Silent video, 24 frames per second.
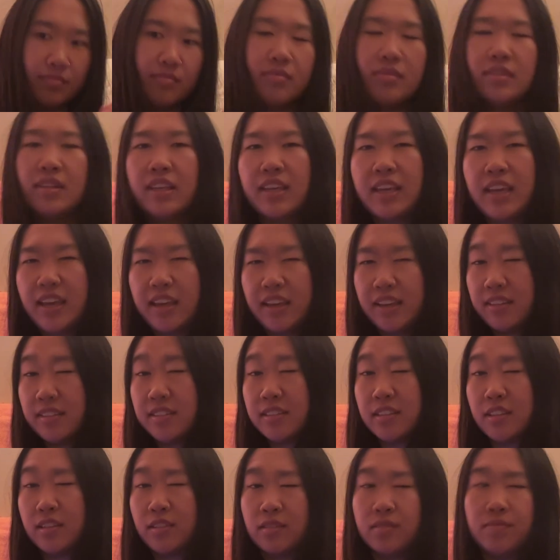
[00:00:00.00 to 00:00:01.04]
Okay,
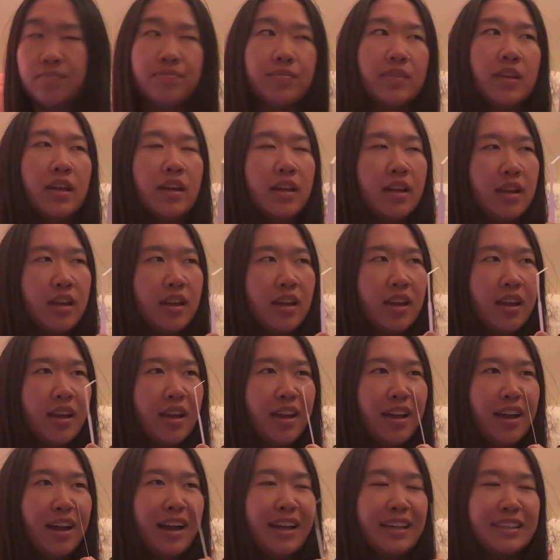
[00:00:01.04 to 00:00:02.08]
so
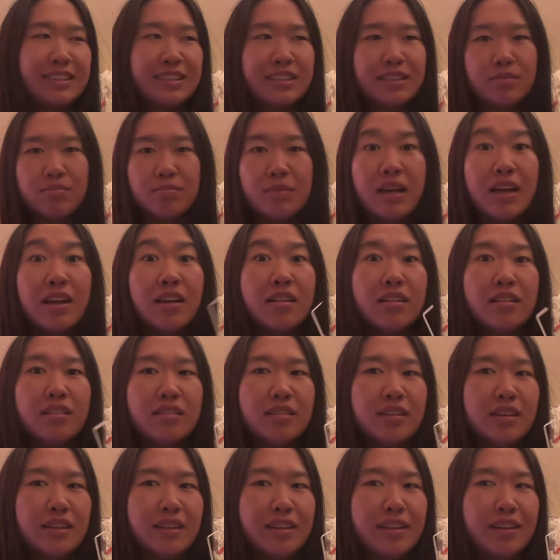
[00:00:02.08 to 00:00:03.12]
I smell,
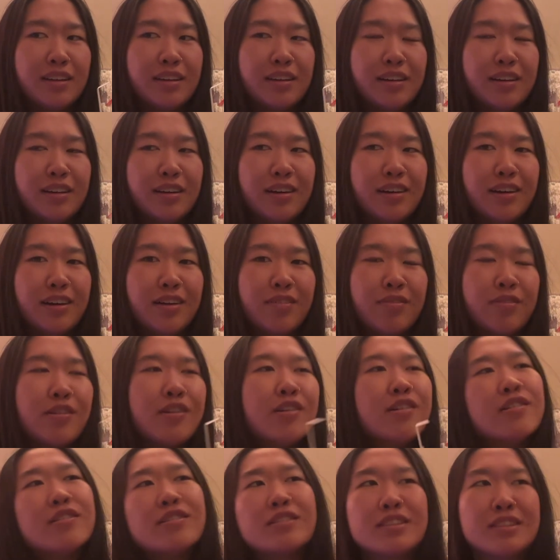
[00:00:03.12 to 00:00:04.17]
of
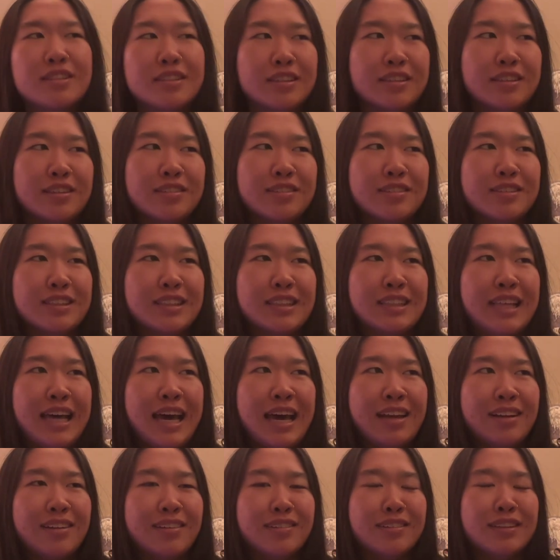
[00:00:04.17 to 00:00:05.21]
course there's
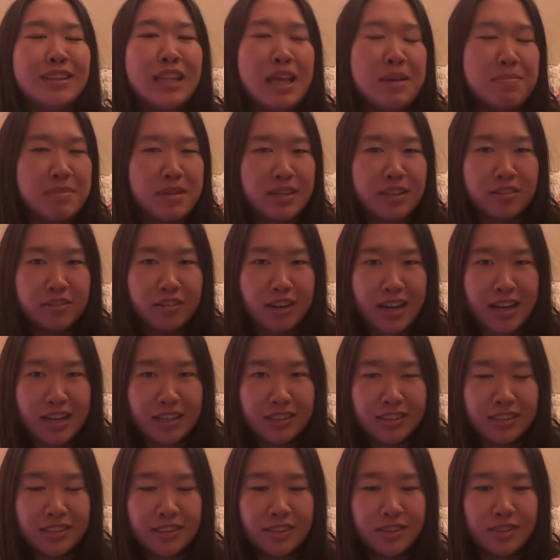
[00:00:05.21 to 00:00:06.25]
that
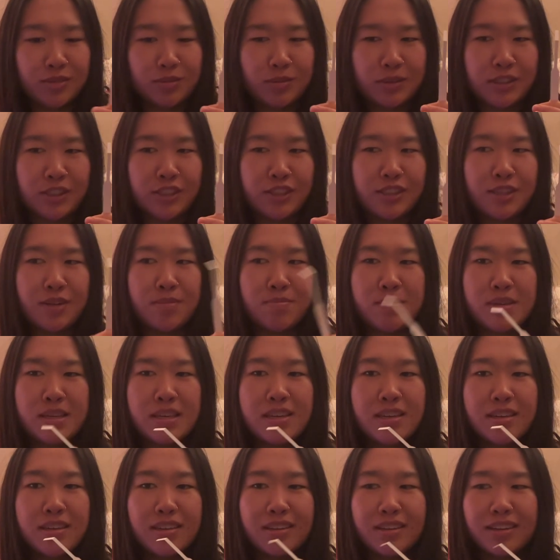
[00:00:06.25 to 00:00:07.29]
lemongrass, which to
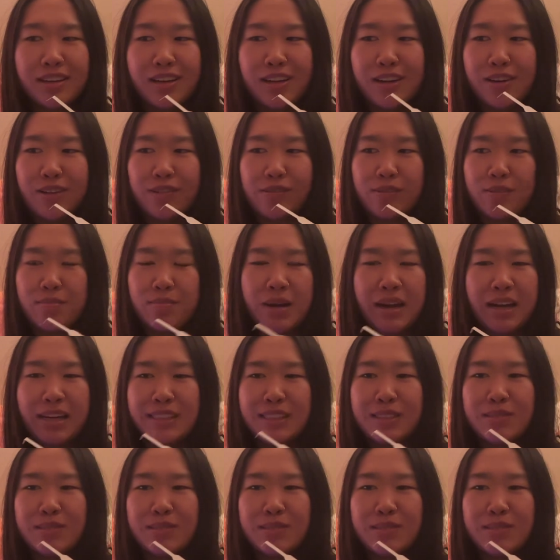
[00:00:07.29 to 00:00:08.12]
me reminds